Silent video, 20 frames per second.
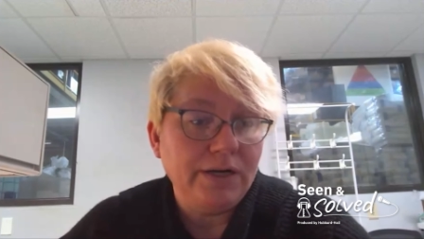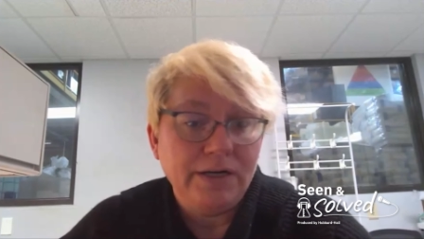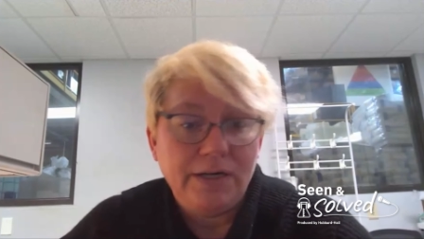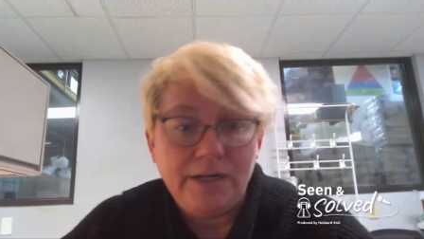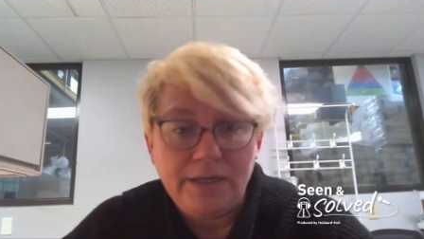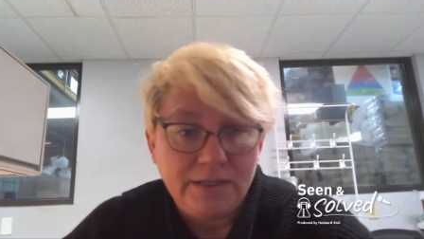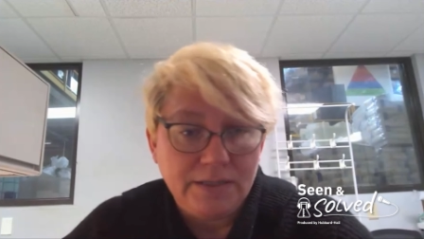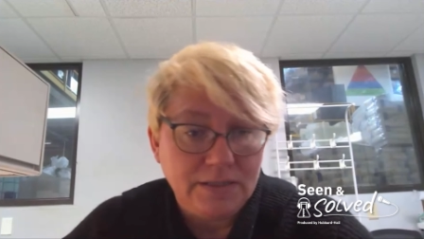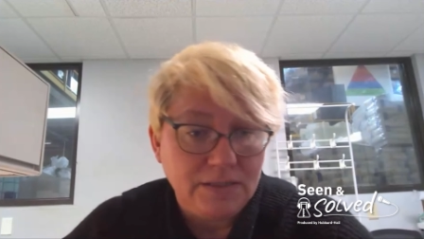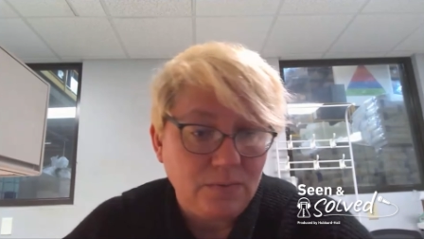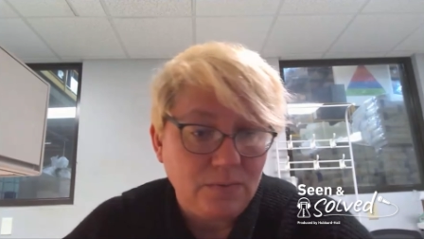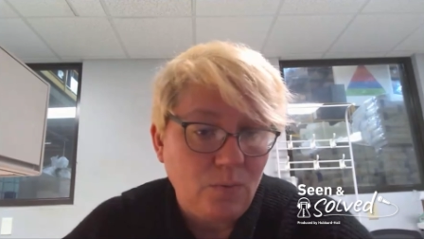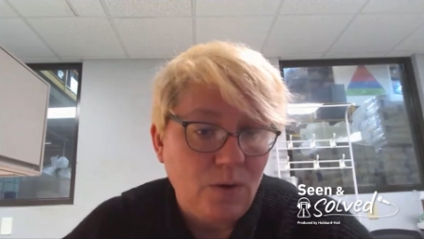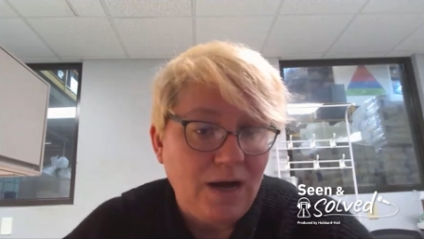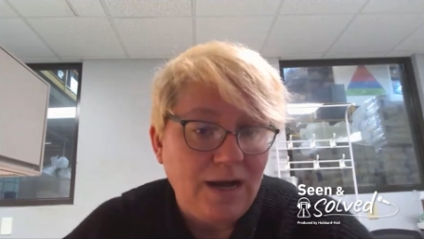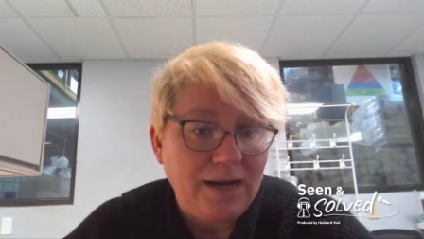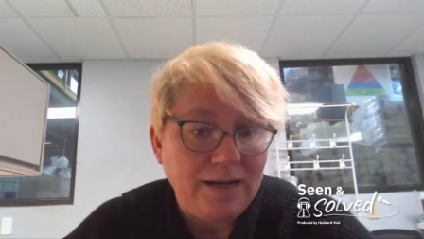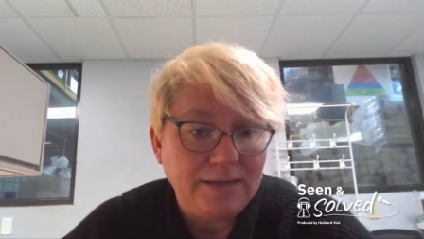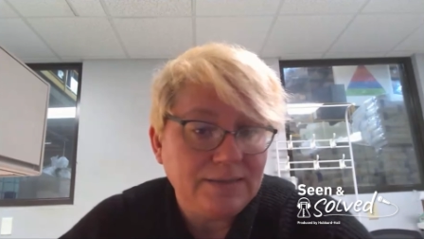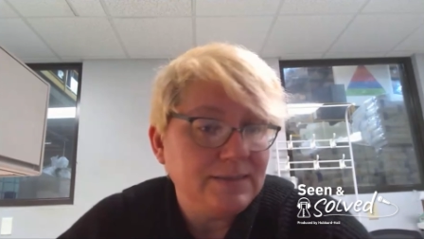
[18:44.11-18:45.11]
it is and
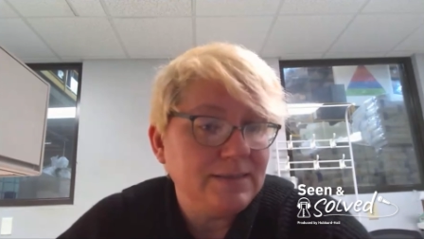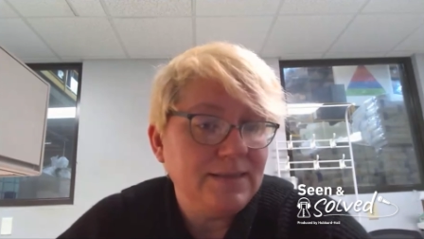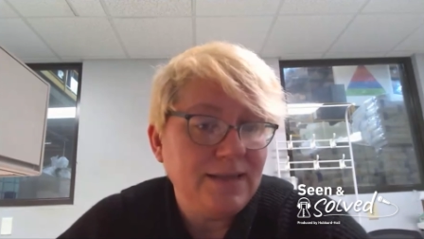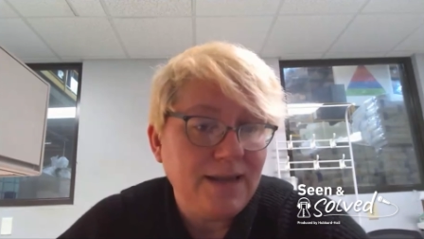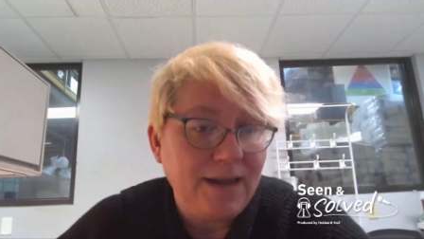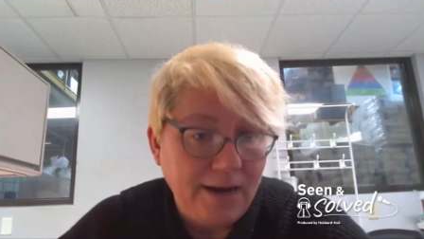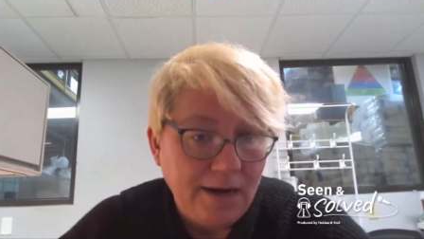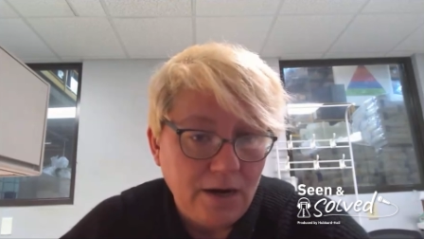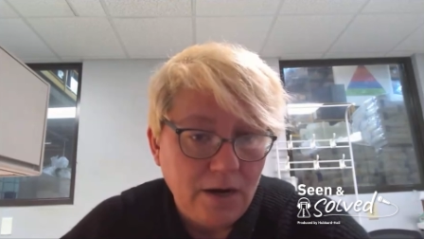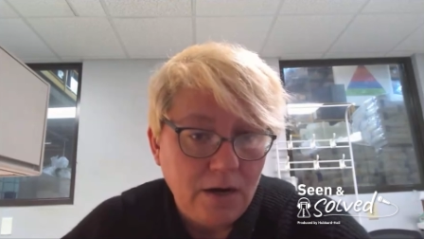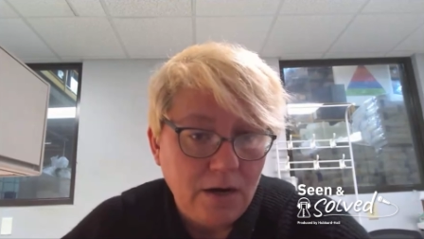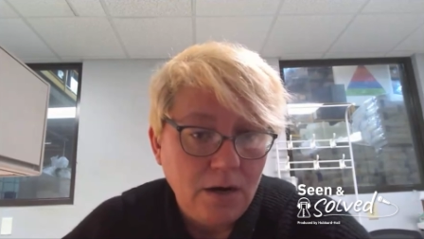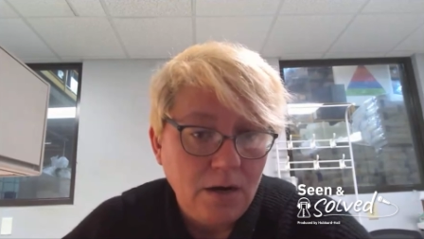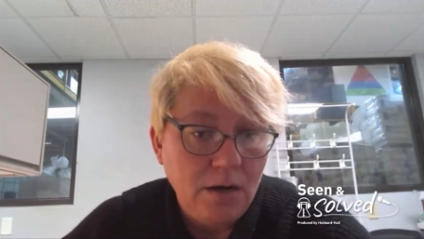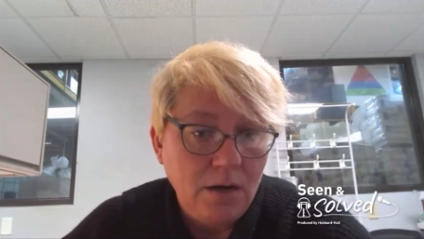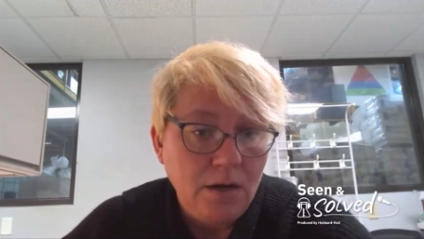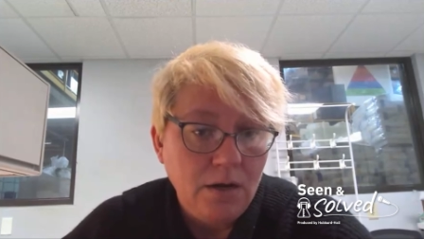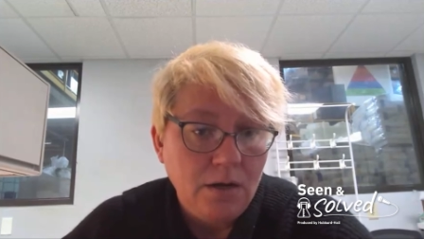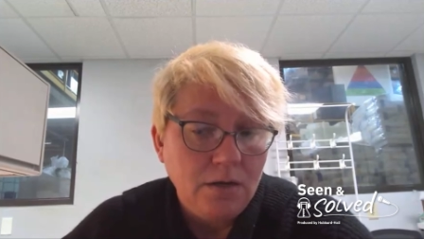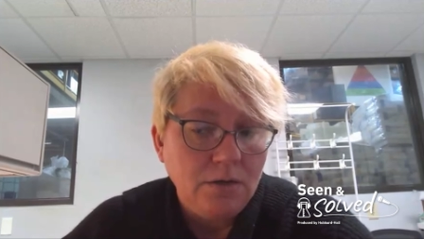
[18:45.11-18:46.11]
why it's there,
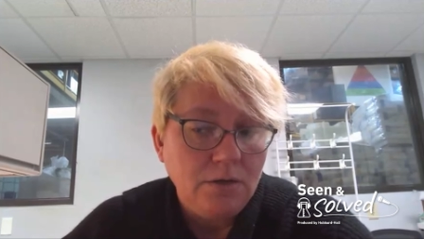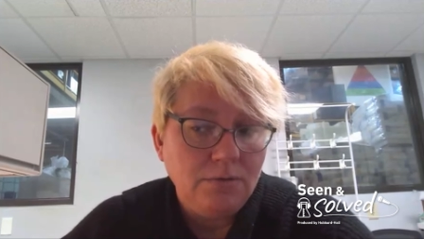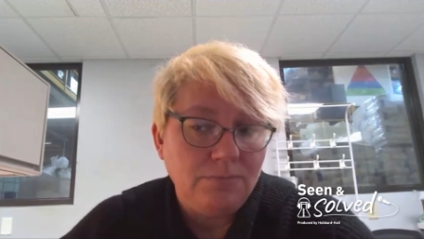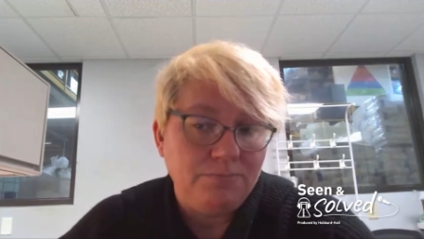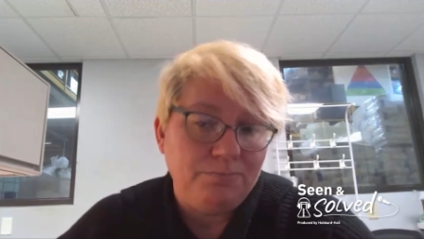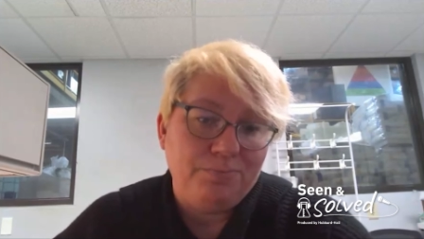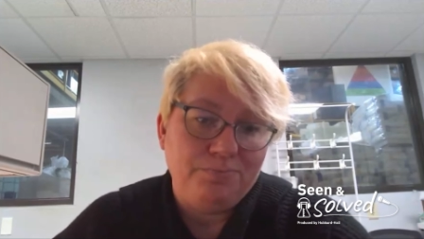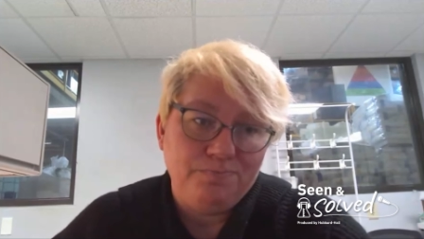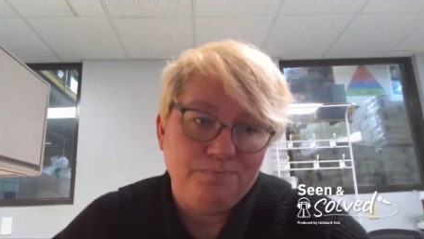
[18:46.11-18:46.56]
you're